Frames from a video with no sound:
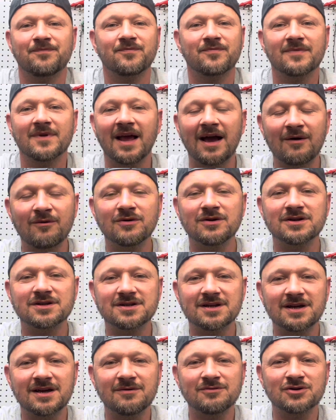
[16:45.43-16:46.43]
It was
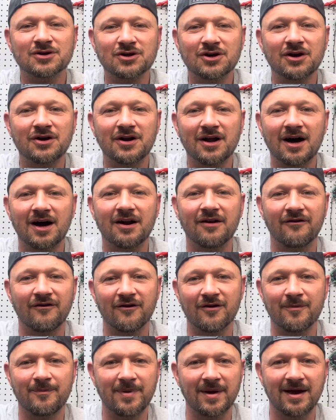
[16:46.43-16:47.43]
a good earner
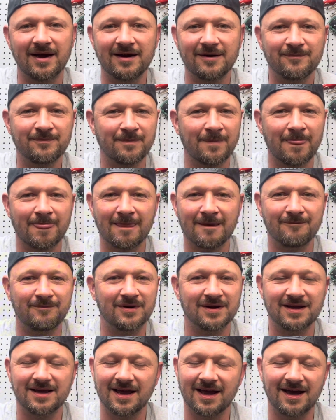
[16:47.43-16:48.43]
for a bit,
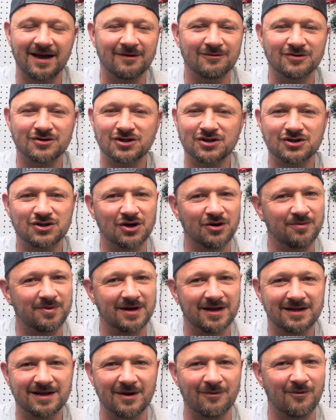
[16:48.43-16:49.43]
but yeah, it was stupid.
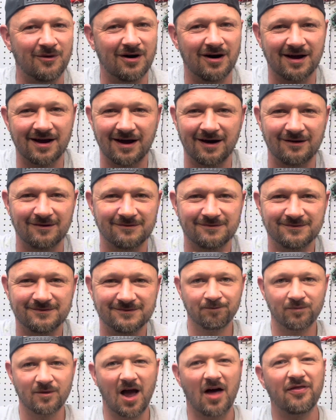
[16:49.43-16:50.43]
It didn't work out.
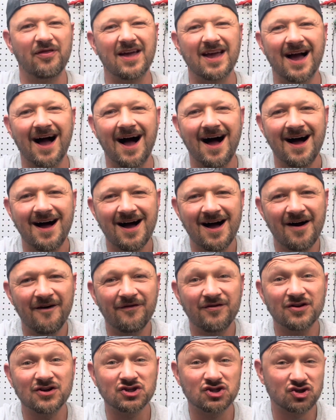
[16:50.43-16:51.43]
I think
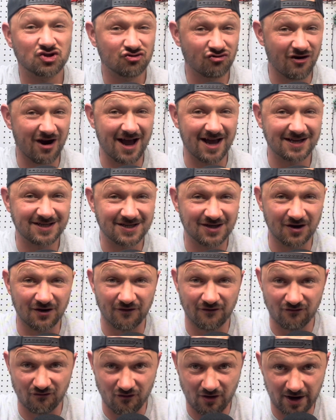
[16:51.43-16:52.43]
half the stress
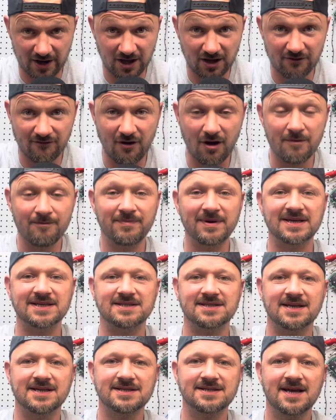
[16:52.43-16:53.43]
of running your own
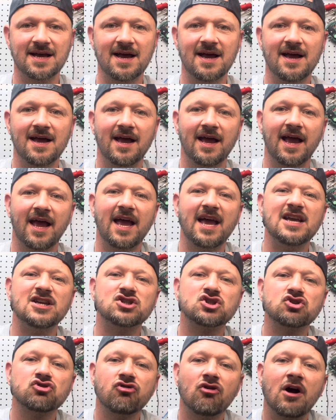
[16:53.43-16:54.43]
business
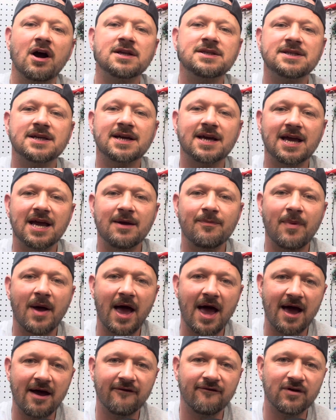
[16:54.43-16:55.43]
is trying to keep
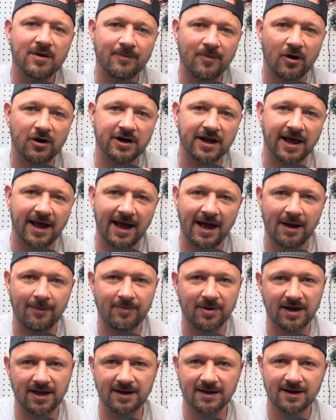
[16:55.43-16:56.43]
everybody
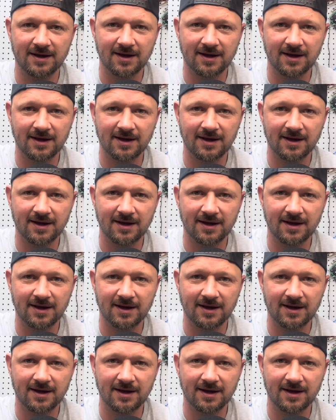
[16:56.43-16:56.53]
happy.